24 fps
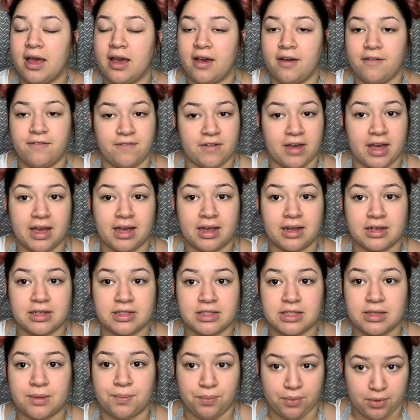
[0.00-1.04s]

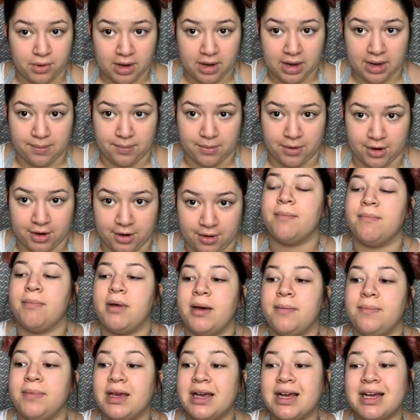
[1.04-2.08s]
Effects primer,
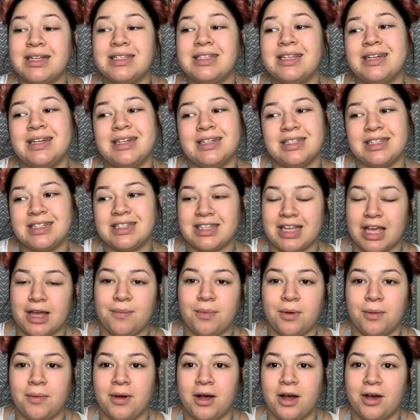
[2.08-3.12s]
but because it is a
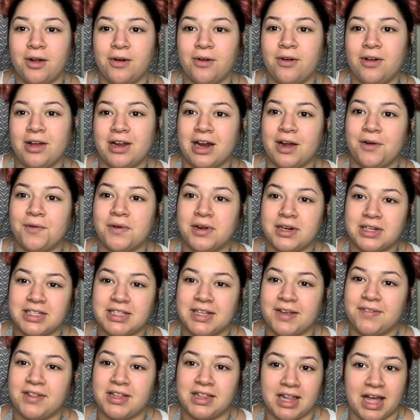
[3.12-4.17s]
sample bottle and I want to
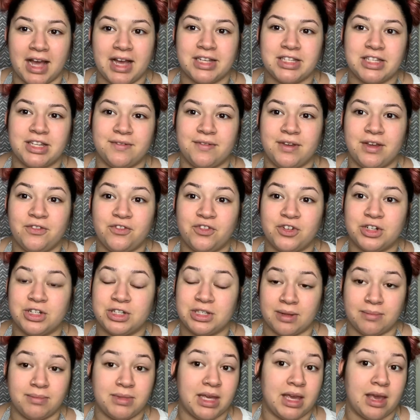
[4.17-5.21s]
save the last of it for something